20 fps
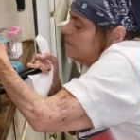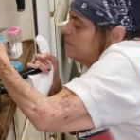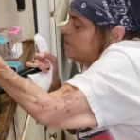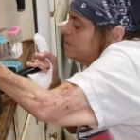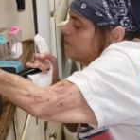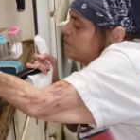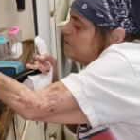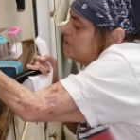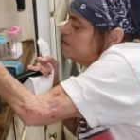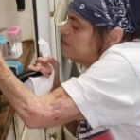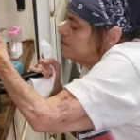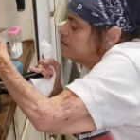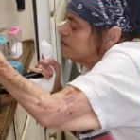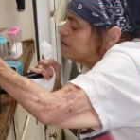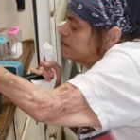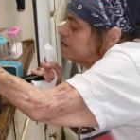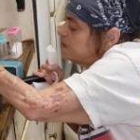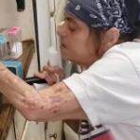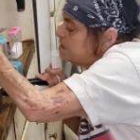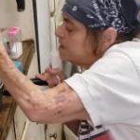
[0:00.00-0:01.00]
Those look
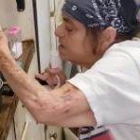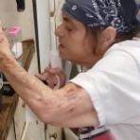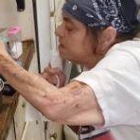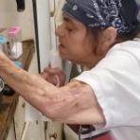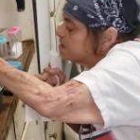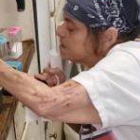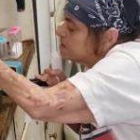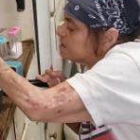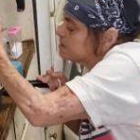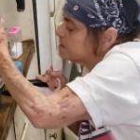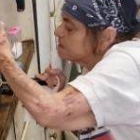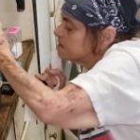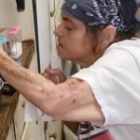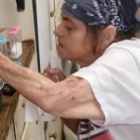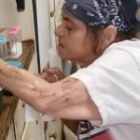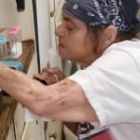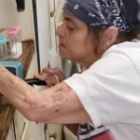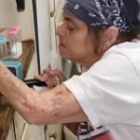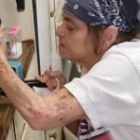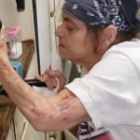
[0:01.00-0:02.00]

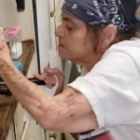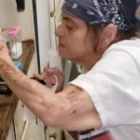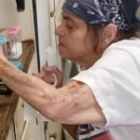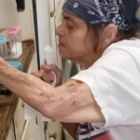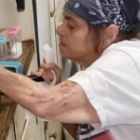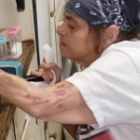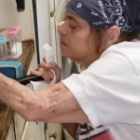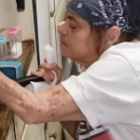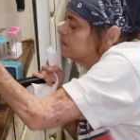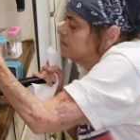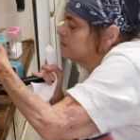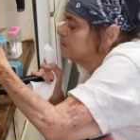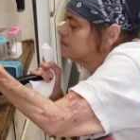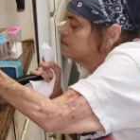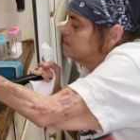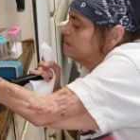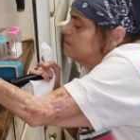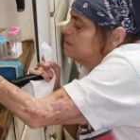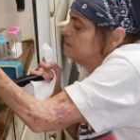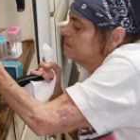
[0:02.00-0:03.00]
nice.
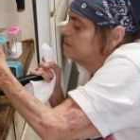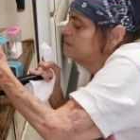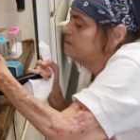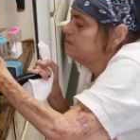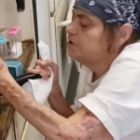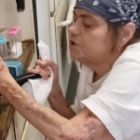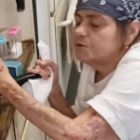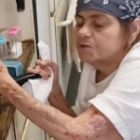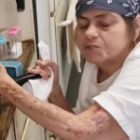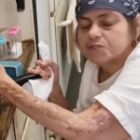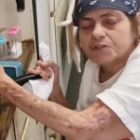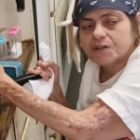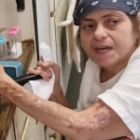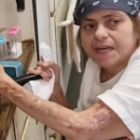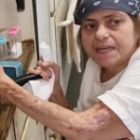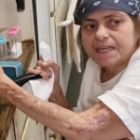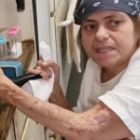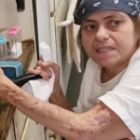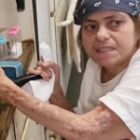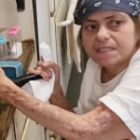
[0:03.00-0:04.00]
Do you want to
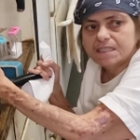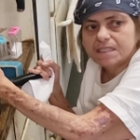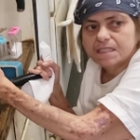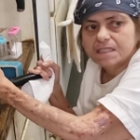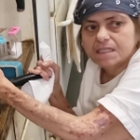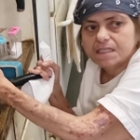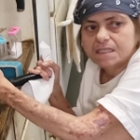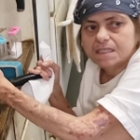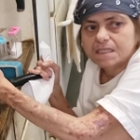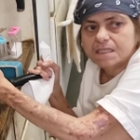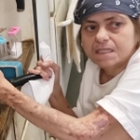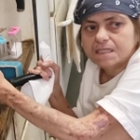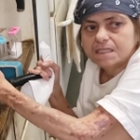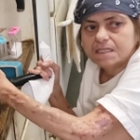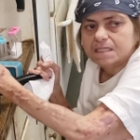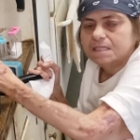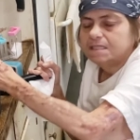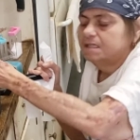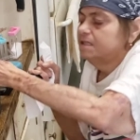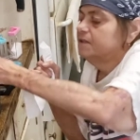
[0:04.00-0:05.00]
try it?
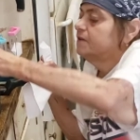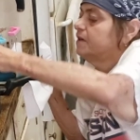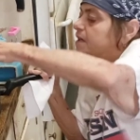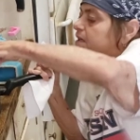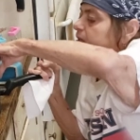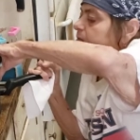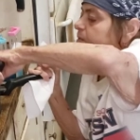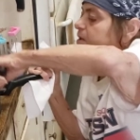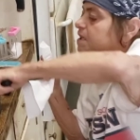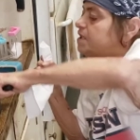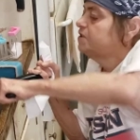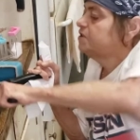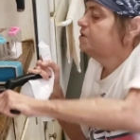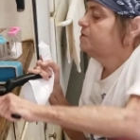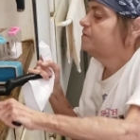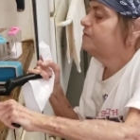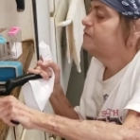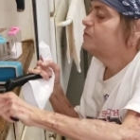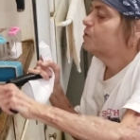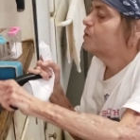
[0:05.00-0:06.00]
Okay, let me get
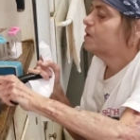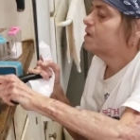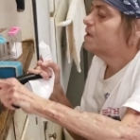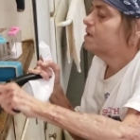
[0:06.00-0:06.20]
you a fork.